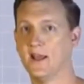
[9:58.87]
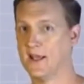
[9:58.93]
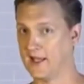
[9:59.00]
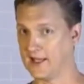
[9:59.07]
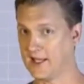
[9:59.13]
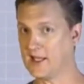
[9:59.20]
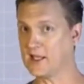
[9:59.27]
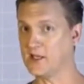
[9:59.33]

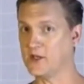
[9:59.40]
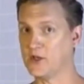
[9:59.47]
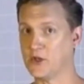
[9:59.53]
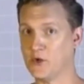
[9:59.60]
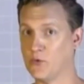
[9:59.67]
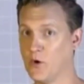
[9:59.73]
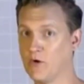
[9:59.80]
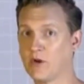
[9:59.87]
Again,
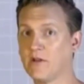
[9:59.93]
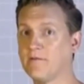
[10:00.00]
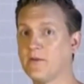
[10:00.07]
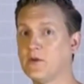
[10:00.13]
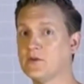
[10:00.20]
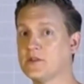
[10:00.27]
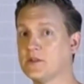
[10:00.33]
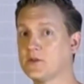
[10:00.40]
you won't
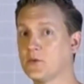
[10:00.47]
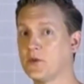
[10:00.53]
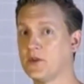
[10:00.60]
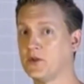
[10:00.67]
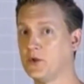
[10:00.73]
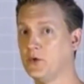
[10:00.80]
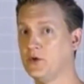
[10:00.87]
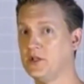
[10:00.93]
confuse this with
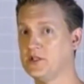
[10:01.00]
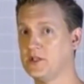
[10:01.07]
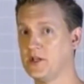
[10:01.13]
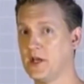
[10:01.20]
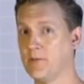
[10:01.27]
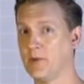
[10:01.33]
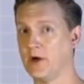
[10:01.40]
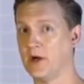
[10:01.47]
a 2-digit
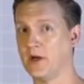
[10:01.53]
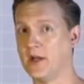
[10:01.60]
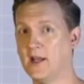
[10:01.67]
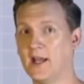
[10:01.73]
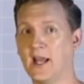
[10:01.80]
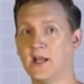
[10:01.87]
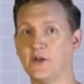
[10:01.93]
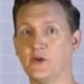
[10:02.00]
number,
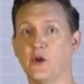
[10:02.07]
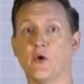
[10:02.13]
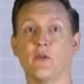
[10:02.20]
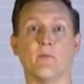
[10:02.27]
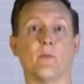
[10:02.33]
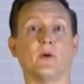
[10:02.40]
and you know that